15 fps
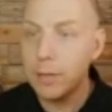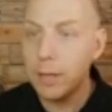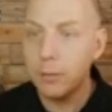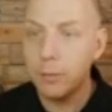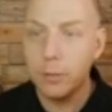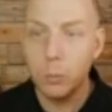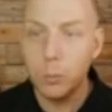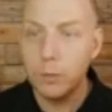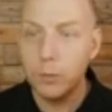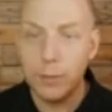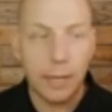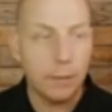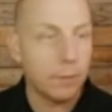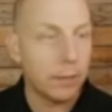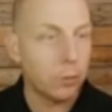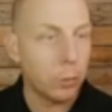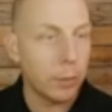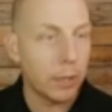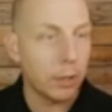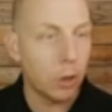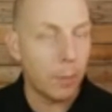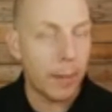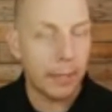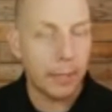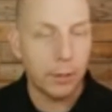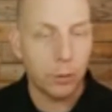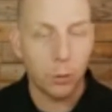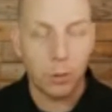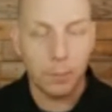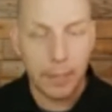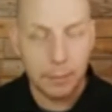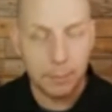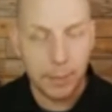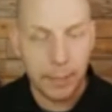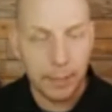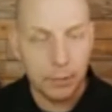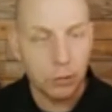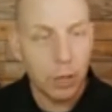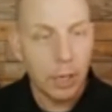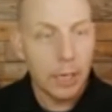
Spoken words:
Now, since we've saved this, we can go back here to our main page,